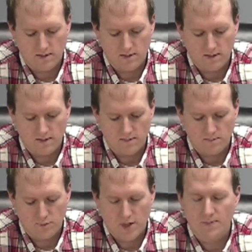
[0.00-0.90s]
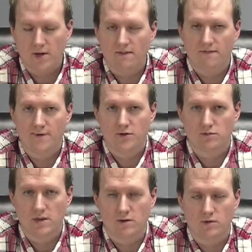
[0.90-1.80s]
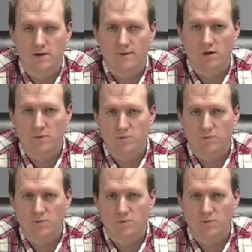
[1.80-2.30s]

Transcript: the property on 5th Street in the redevelopment